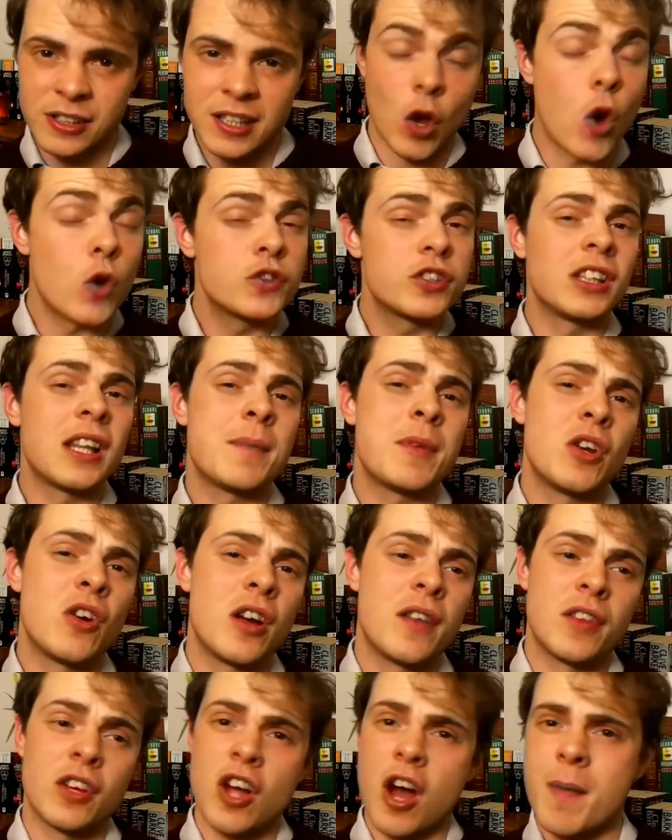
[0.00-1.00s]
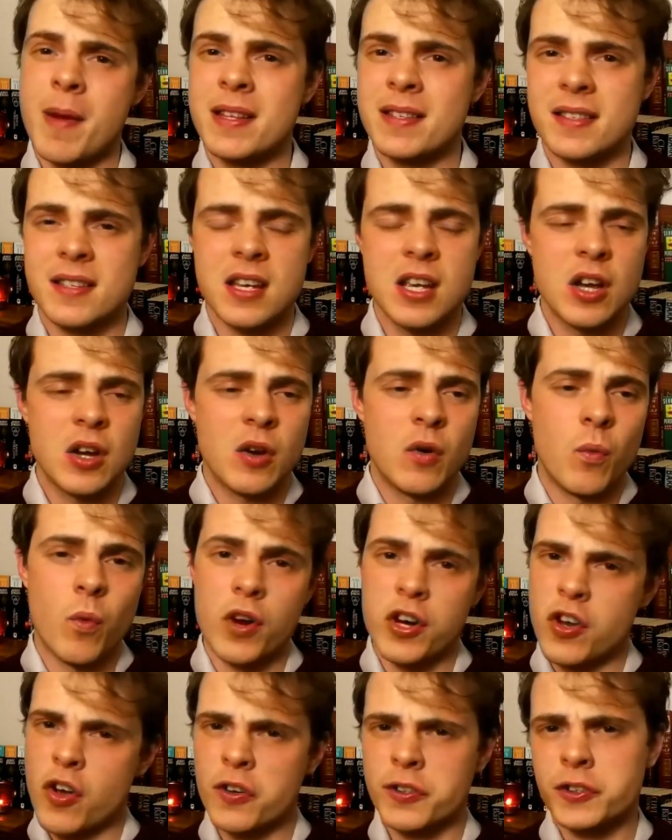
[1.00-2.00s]
Also let me know in the comments, what
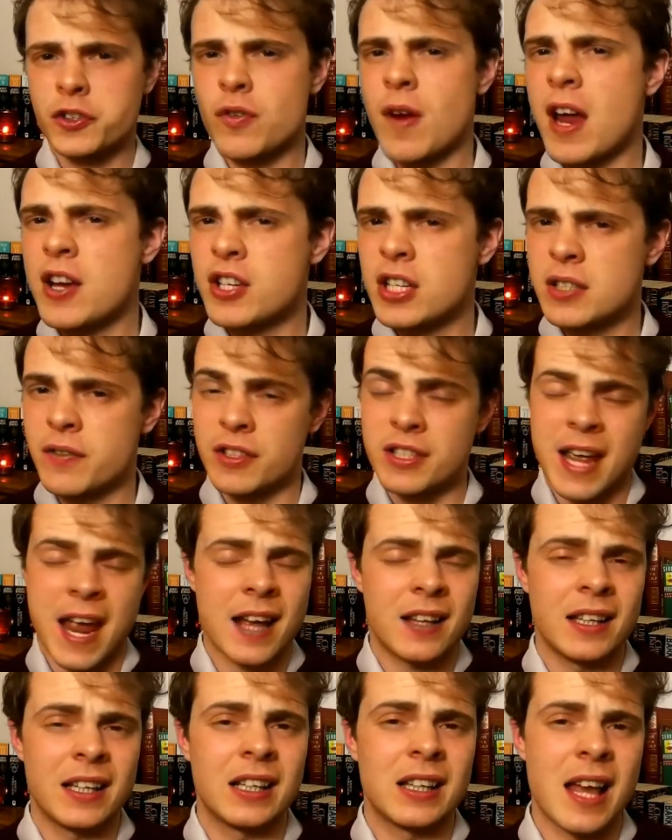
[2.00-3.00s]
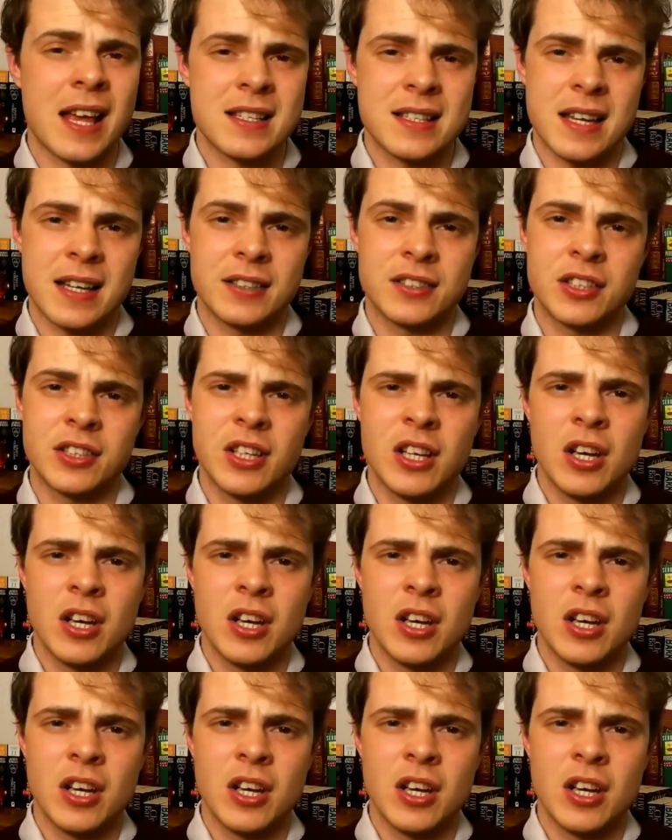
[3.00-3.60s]
are your strategies for tackling classics?